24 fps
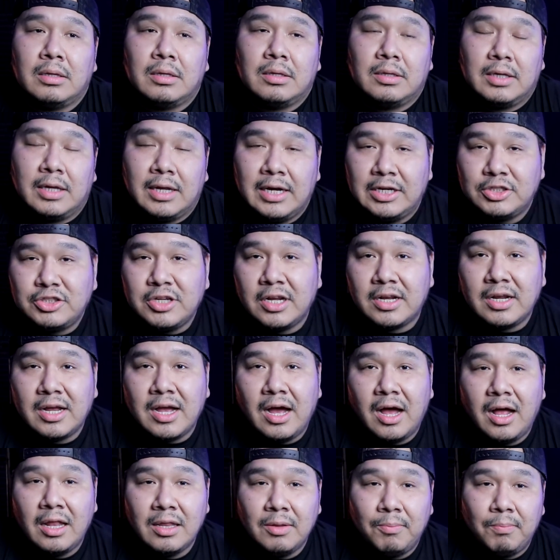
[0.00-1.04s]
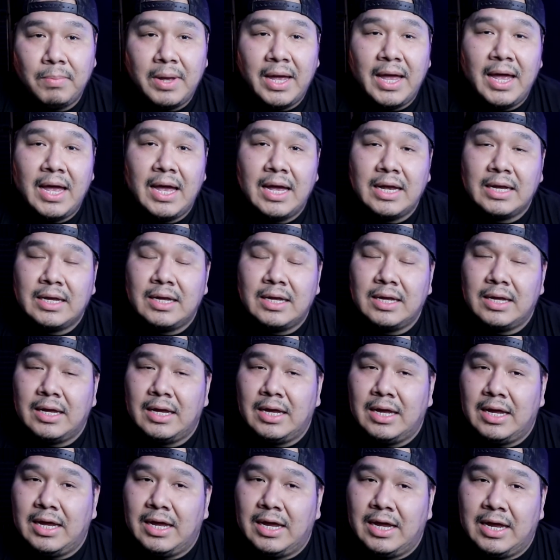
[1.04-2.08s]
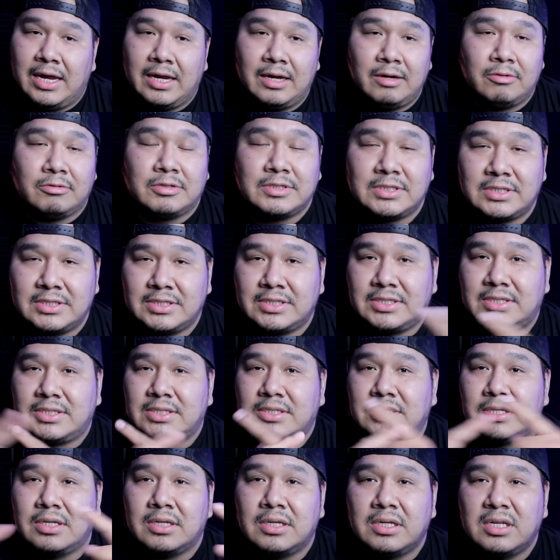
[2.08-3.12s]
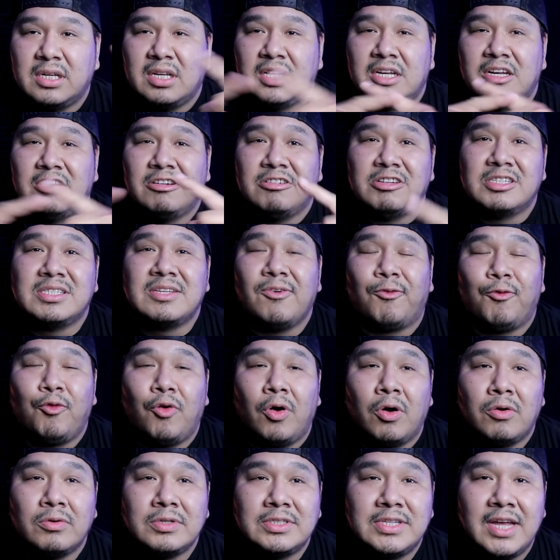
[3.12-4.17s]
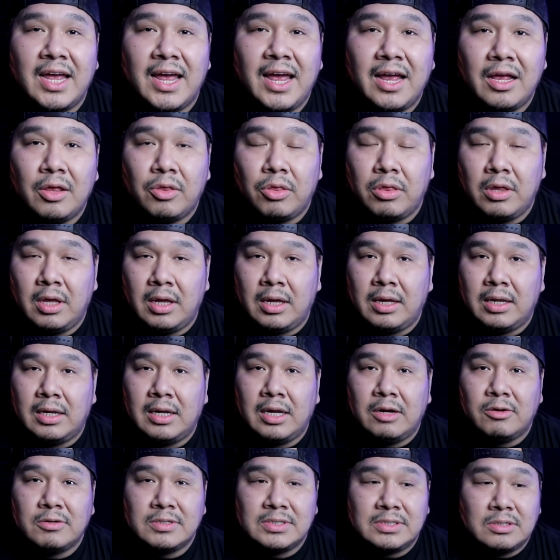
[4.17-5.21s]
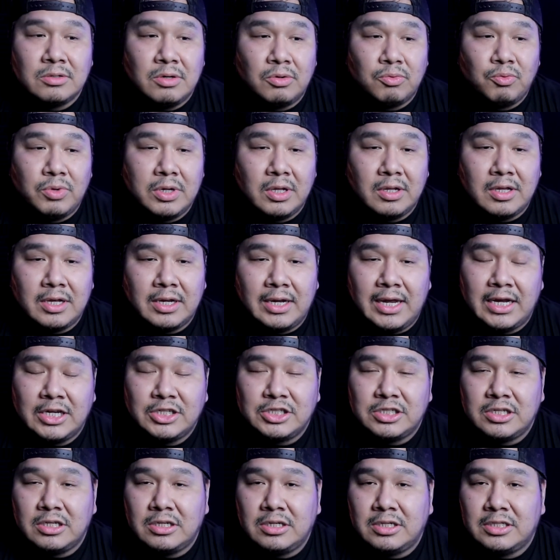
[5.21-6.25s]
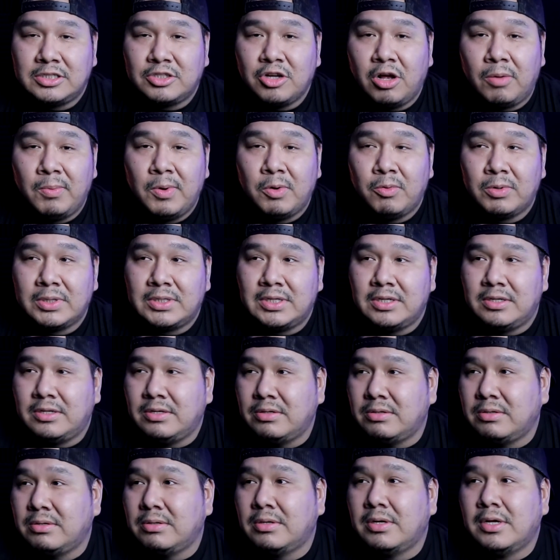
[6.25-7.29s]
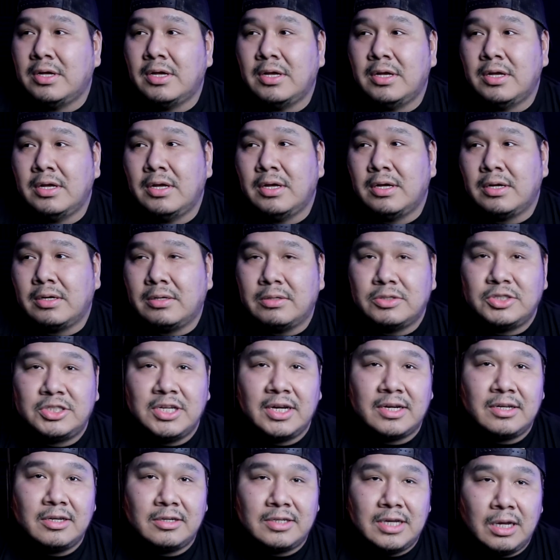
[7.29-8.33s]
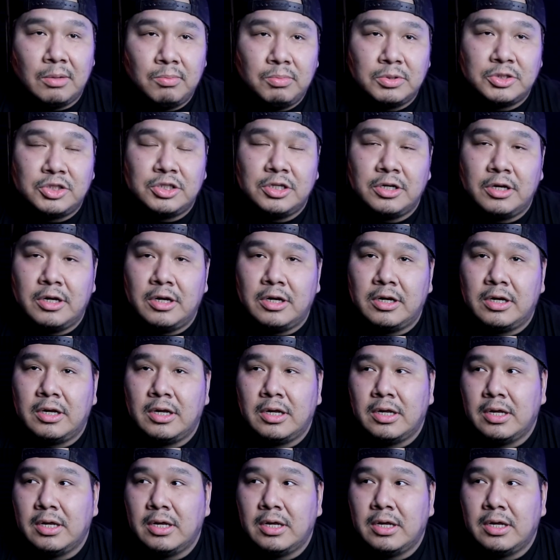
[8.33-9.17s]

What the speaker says: and I tried to call them back, and it was a phone tag thing, and there was no real connection. He told me what to do. Go check their temperature.